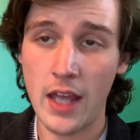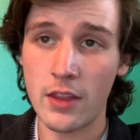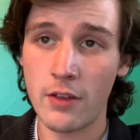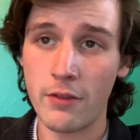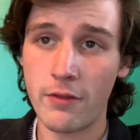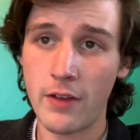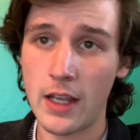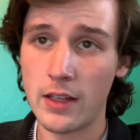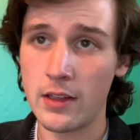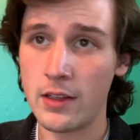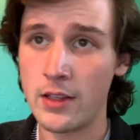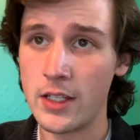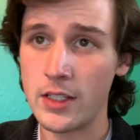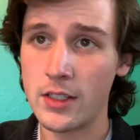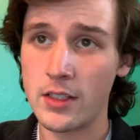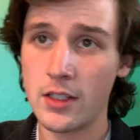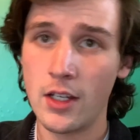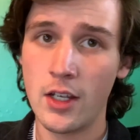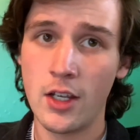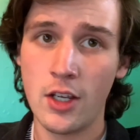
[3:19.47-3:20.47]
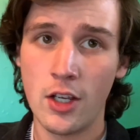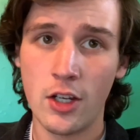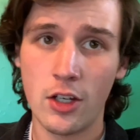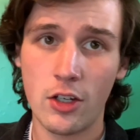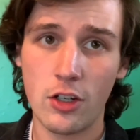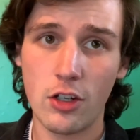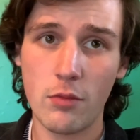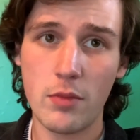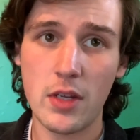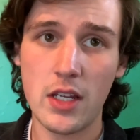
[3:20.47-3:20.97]
The fact that this
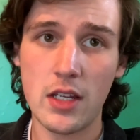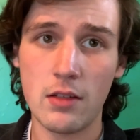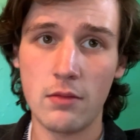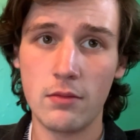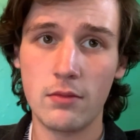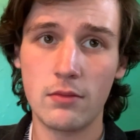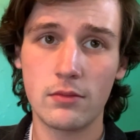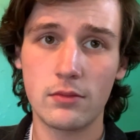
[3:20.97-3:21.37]
could be,